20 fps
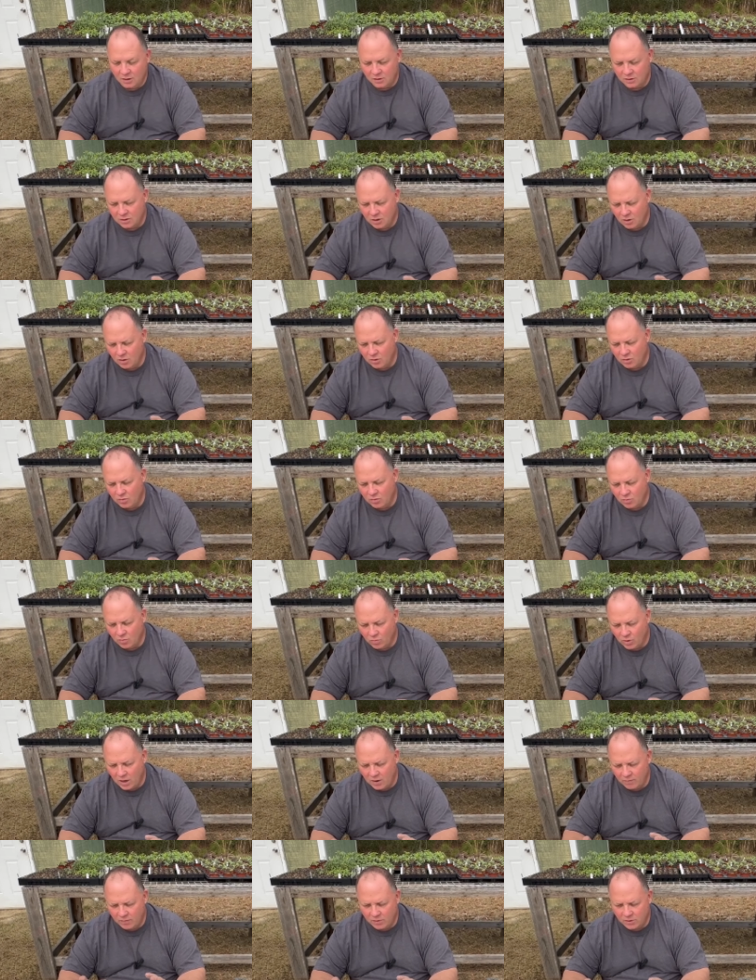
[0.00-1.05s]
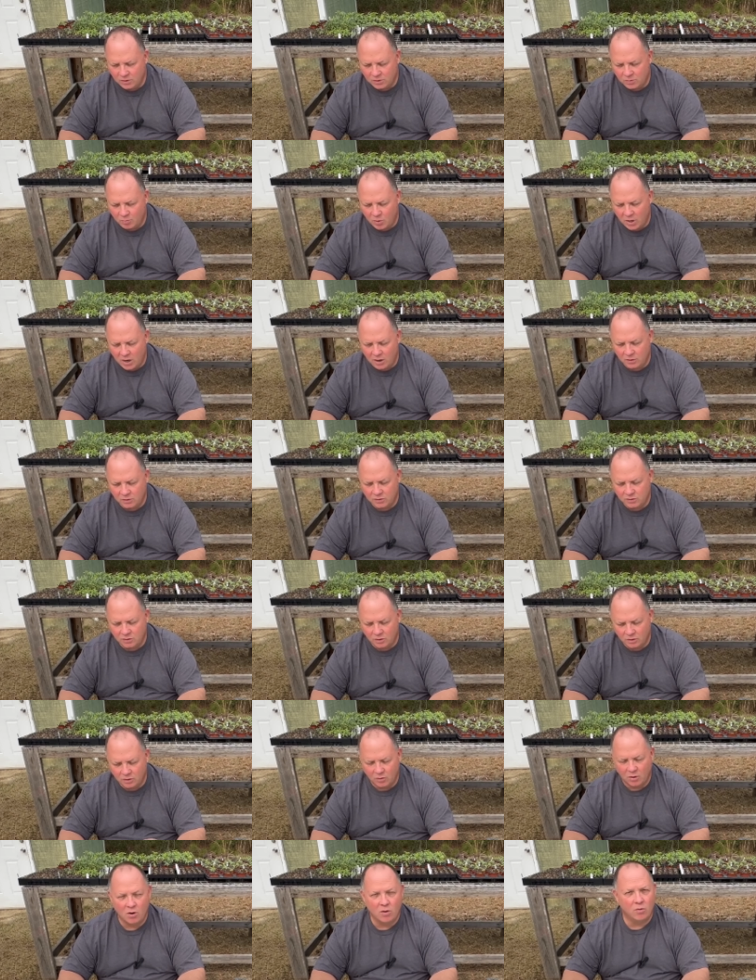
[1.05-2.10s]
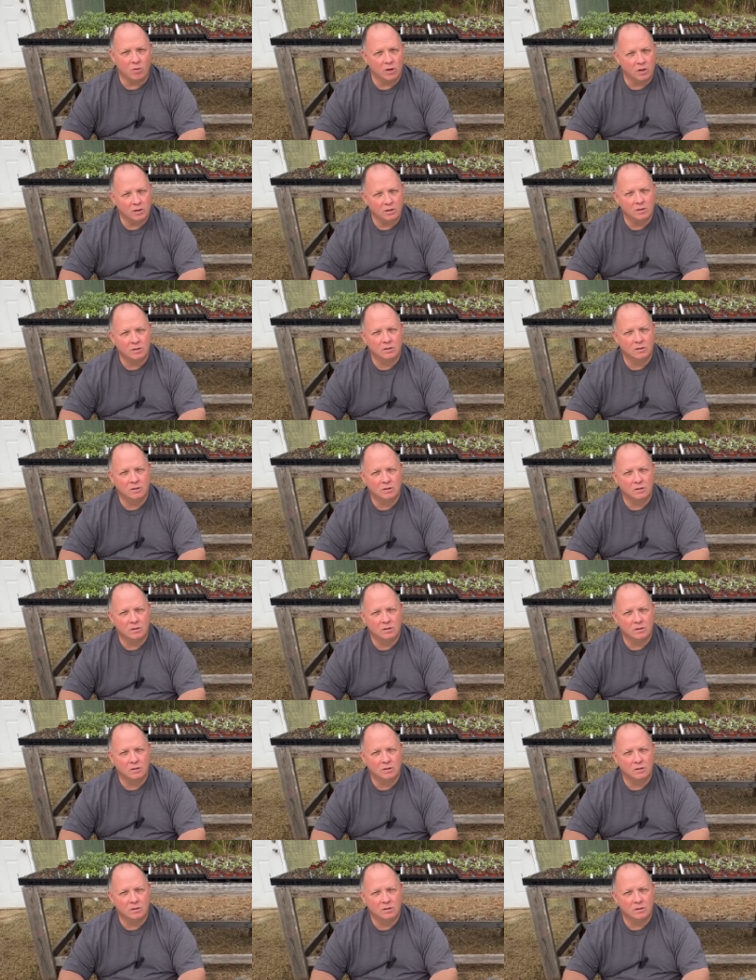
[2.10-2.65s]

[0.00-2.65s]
So wherever the sprouts are growing,